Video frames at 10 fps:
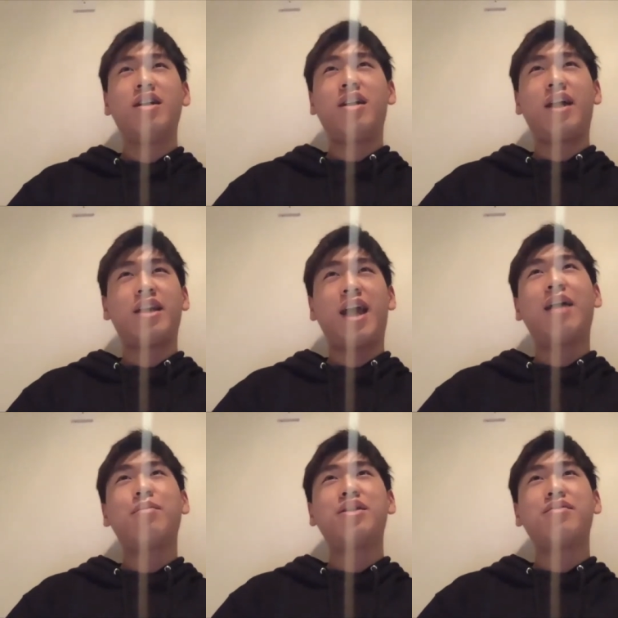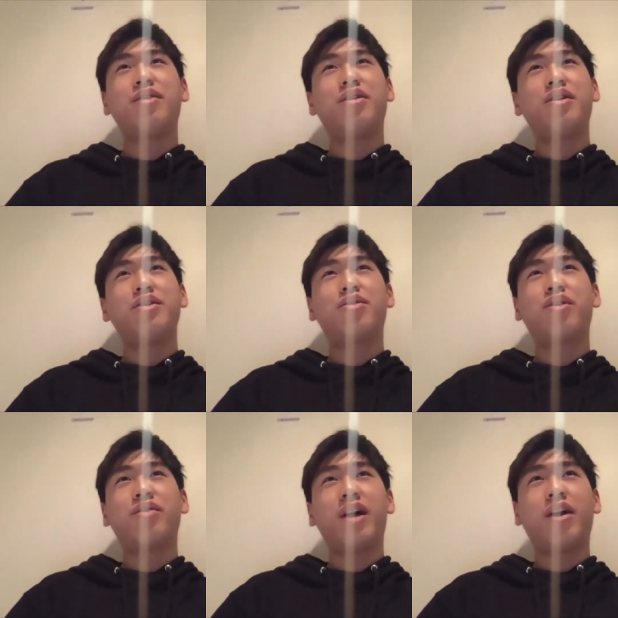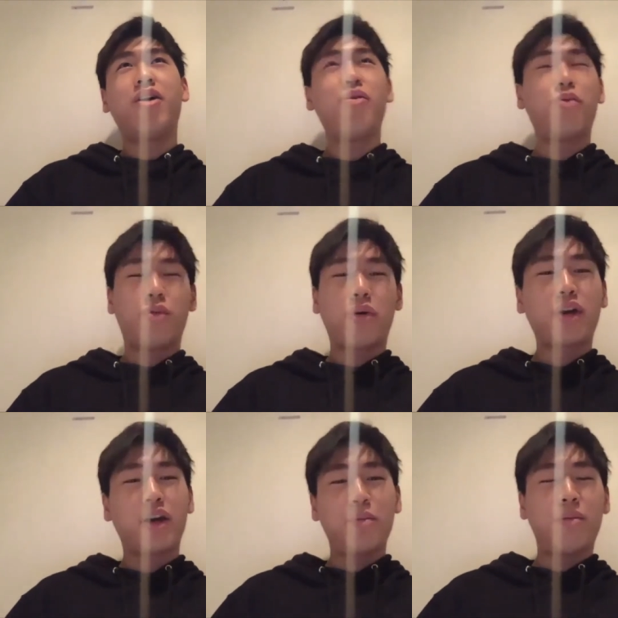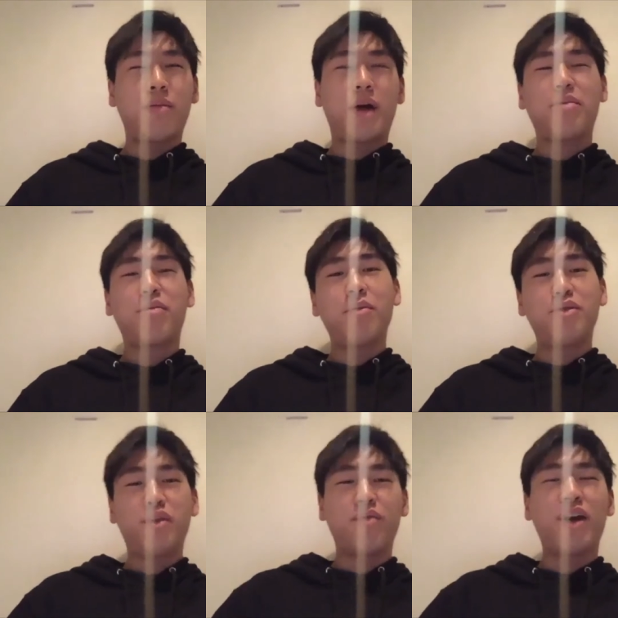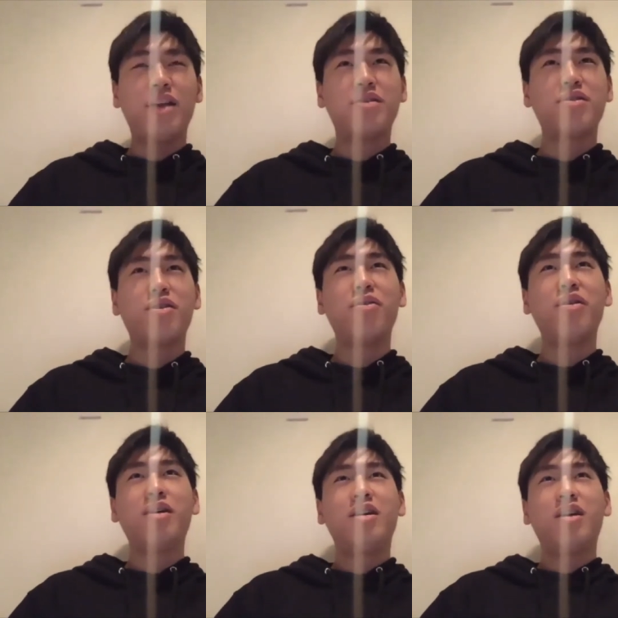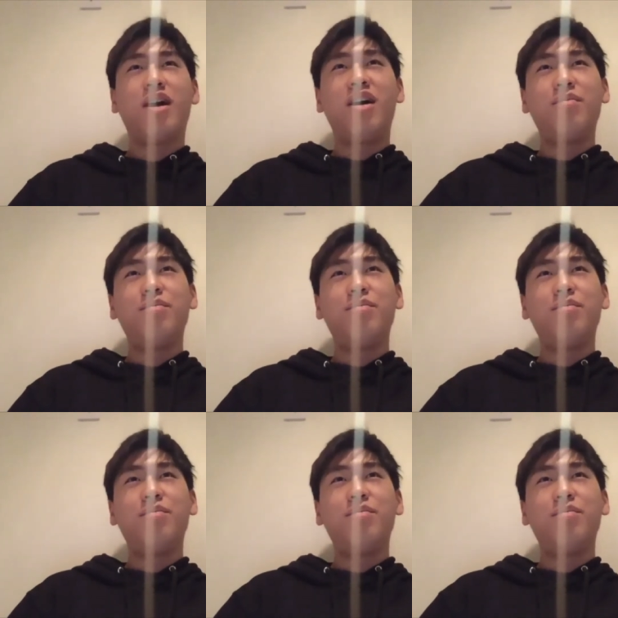like the atmosphere is sort of like oh we're working on math problems with friends so um